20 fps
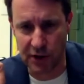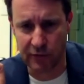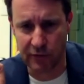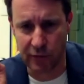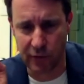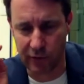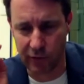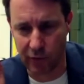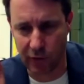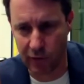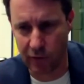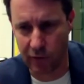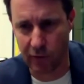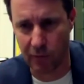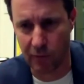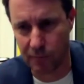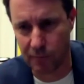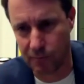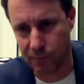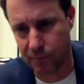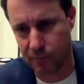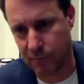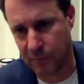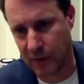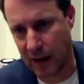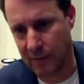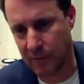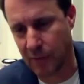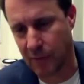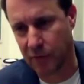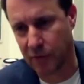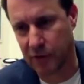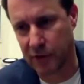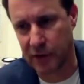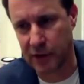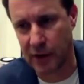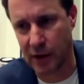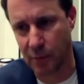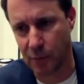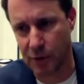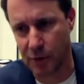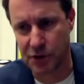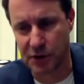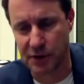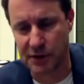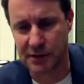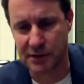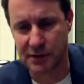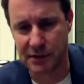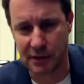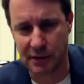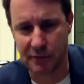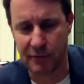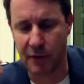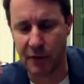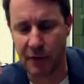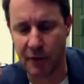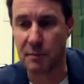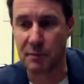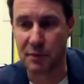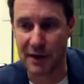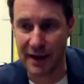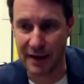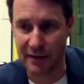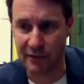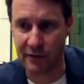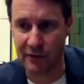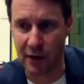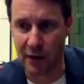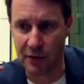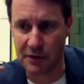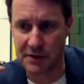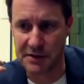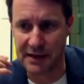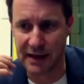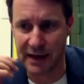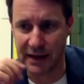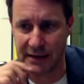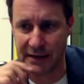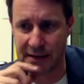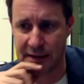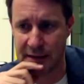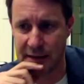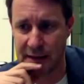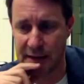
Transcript: So it's also time of the year, which is uh, very pleasant outside.